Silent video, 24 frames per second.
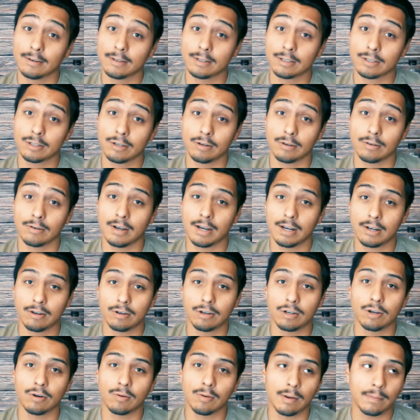So I know
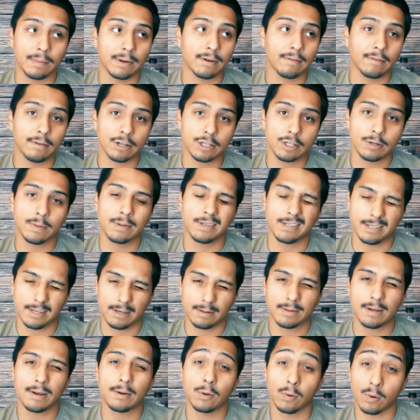you don't want me to finish it, but at the
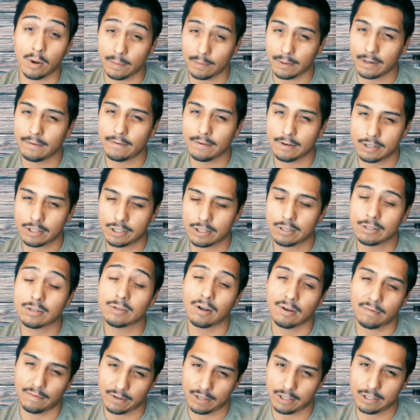same time you want me to finish it,
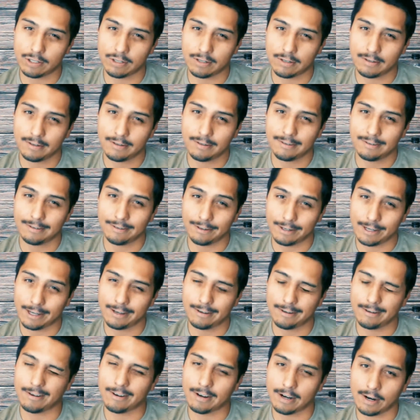so I'll finish it. Okay,
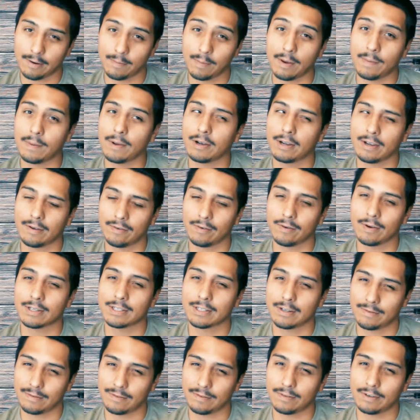all right. Maybe I'll give away
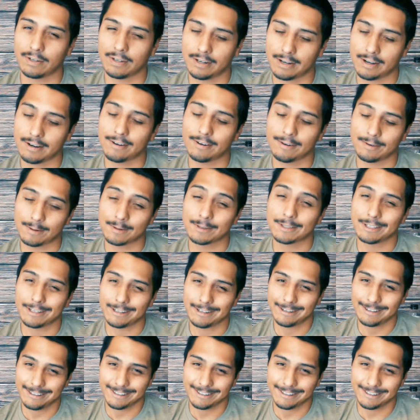stuff for free. I don't know. We'll see.